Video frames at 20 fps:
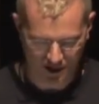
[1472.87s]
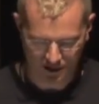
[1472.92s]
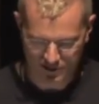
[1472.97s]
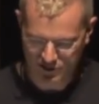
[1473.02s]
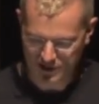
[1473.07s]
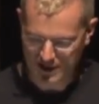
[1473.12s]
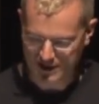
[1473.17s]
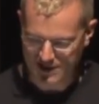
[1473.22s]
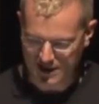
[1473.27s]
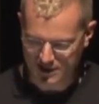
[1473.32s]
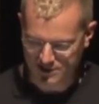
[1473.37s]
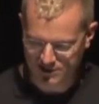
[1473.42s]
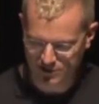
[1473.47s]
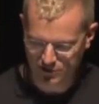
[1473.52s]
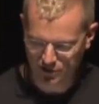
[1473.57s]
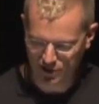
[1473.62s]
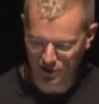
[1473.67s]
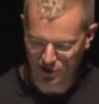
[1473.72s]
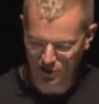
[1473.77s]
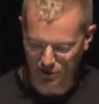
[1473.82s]
So at that
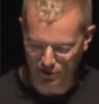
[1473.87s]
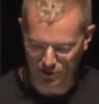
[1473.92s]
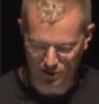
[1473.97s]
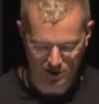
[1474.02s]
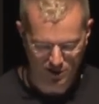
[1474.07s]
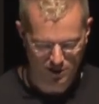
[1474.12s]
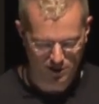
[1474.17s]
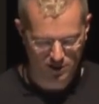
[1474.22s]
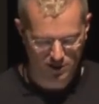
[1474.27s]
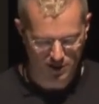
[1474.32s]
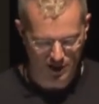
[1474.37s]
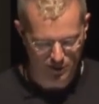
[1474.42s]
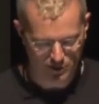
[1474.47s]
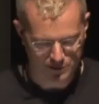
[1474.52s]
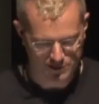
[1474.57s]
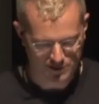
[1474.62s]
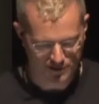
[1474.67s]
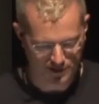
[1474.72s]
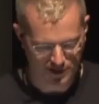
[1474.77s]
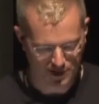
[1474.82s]
studio that I
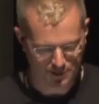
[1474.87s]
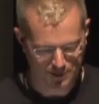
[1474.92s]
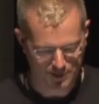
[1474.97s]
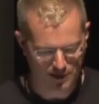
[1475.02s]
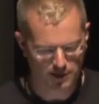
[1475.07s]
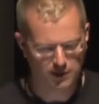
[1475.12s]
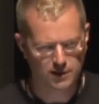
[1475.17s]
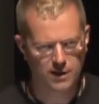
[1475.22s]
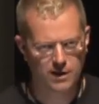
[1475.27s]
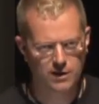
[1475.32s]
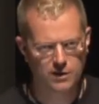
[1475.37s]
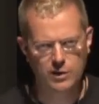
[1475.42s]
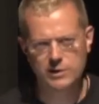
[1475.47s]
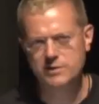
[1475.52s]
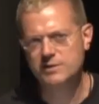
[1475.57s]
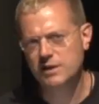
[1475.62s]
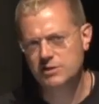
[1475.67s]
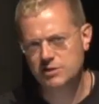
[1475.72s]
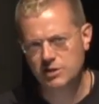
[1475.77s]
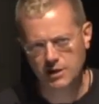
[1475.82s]
was developing, that I
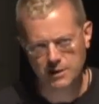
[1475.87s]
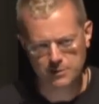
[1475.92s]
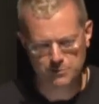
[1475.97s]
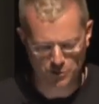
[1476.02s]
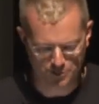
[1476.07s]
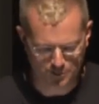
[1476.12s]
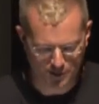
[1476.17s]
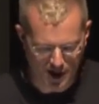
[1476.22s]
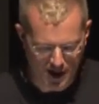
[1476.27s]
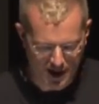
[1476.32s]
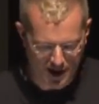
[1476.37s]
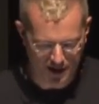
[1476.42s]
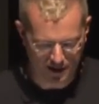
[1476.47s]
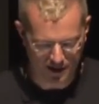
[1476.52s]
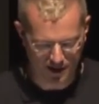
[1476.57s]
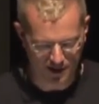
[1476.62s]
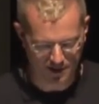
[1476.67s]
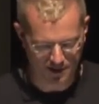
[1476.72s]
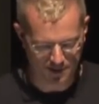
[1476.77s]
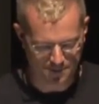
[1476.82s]
was teaching in
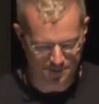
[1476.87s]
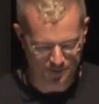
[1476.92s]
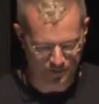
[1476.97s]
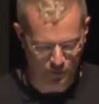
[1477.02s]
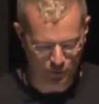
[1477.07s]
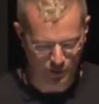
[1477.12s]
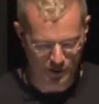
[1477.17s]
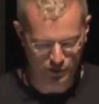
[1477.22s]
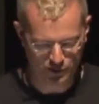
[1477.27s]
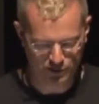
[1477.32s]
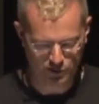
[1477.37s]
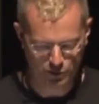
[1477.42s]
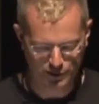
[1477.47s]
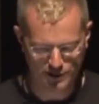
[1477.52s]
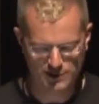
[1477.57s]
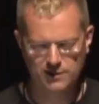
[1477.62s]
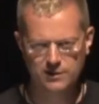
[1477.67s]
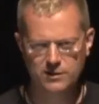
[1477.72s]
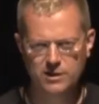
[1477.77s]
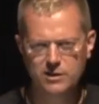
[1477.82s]
Mumbai, we were
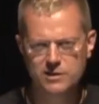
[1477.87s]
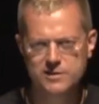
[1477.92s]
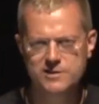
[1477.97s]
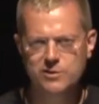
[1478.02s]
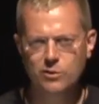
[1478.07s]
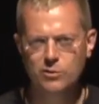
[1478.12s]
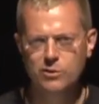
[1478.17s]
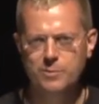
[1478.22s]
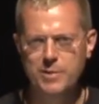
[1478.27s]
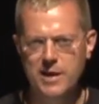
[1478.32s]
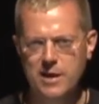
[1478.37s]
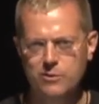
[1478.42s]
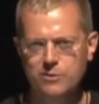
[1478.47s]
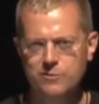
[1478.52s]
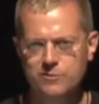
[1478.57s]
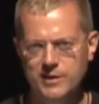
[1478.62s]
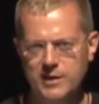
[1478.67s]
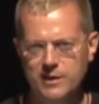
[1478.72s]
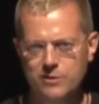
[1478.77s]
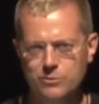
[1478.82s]
doing little solar-powered
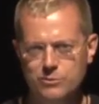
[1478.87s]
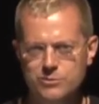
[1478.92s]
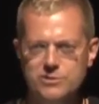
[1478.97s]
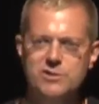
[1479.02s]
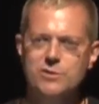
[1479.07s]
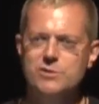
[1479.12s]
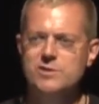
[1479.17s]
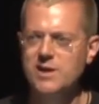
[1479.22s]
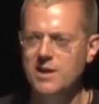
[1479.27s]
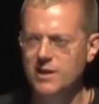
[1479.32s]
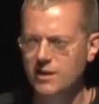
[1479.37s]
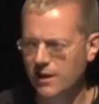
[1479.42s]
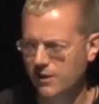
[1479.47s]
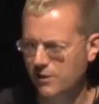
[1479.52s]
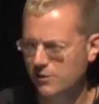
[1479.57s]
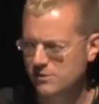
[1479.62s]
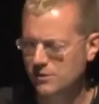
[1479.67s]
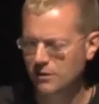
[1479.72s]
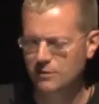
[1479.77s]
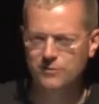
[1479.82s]
vehicles. So it's kind of like
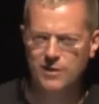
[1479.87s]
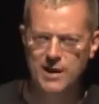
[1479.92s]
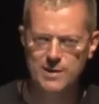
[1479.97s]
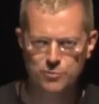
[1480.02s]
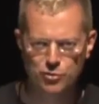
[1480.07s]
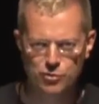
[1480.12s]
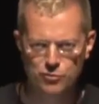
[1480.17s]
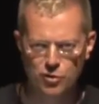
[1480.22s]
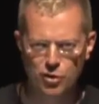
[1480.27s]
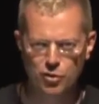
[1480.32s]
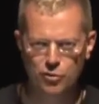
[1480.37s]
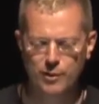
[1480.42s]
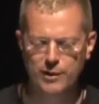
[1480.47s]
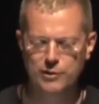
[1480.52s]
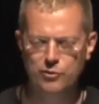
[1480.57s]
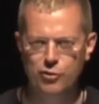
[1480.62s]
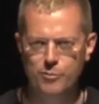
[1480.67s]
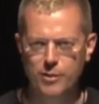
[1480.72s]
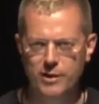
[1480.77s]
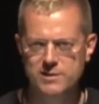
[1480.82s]
those little vibro
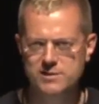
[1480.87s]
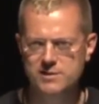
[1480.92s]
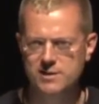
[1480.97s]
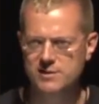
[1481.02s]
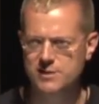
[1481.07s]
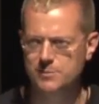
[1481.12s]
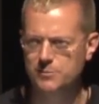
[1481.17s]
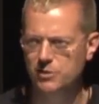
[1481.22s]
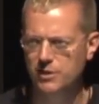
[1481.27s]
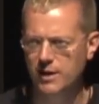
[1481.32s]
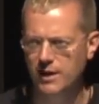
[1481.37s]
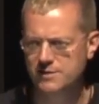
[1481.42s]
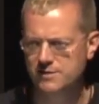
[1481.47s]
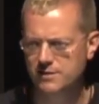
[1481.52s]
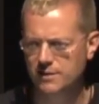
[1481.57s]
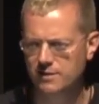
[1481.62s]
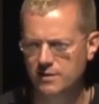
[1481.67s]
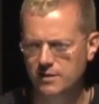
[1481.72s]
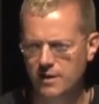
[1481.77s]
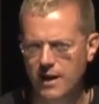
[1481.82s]
robots that some of you guys
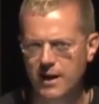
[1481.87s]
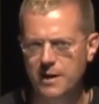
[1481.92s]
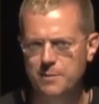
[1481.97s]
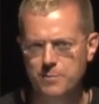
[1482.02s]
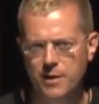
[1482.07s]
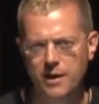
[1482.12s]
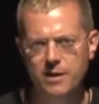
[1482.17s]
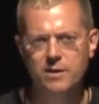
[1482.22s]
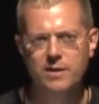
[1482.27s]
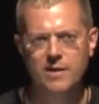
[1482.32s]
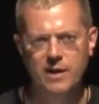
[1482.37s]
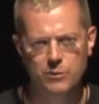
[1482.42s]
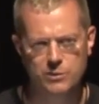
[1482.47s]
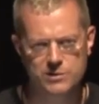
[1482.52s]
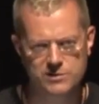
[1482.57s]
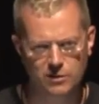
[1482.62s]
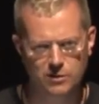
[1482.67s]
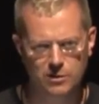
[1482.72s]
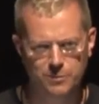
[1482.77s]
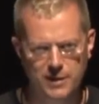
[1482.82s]
did today, but they were
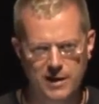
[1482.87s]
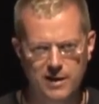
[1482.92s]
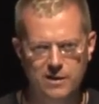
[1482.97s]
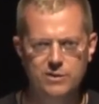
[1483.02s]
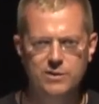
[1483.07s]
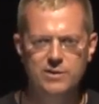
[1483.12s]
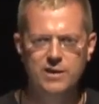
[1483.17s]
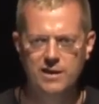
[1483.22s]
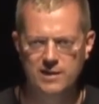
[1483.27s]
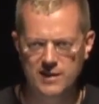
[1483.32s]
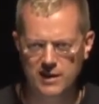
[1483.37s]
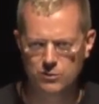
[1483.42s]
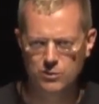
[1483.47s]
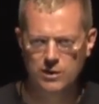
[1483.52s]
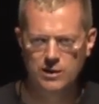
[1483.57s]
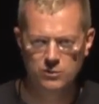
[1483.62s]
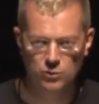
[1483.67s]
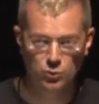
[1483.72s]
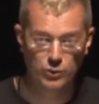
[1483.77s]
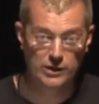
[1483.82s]
solar-powered and they
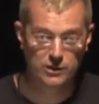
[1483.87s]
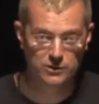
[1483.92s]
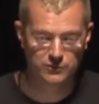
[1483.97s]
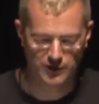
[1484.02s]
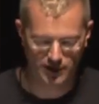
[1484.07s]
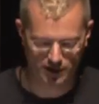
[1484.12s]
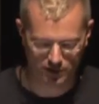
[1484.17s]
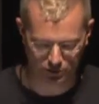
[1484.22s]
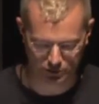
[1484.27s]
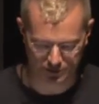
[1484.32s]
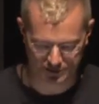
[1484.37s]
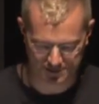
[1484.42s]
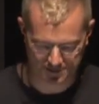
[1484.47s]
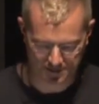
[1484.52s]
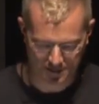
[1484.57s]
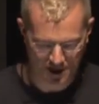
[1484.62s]
were wheeled vehicles.